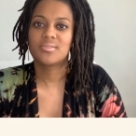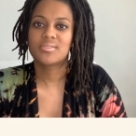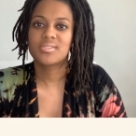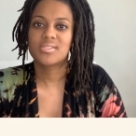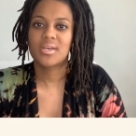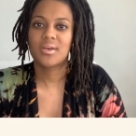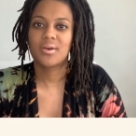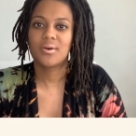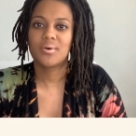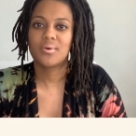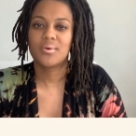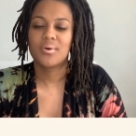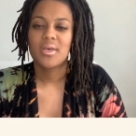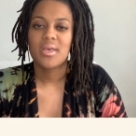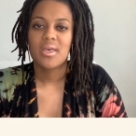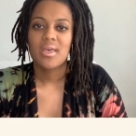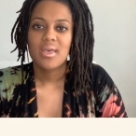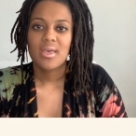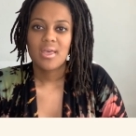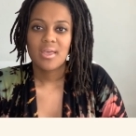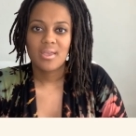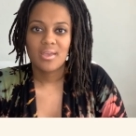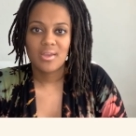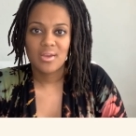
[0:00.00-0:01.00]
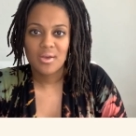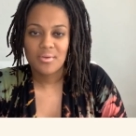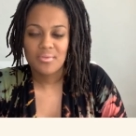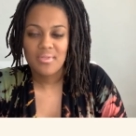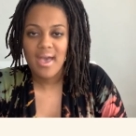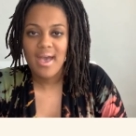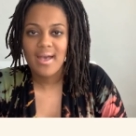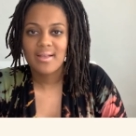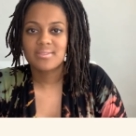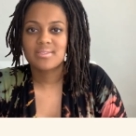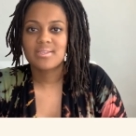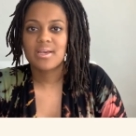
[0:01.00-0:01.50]
So,
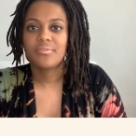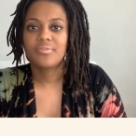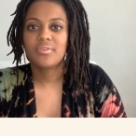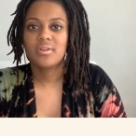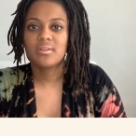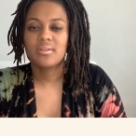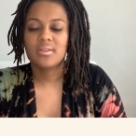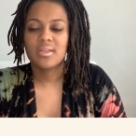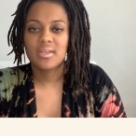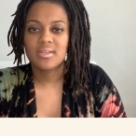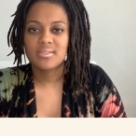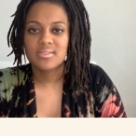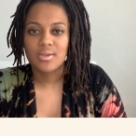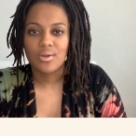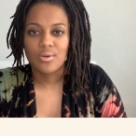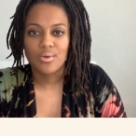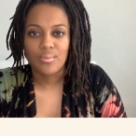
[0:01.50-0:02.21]
that definitely is a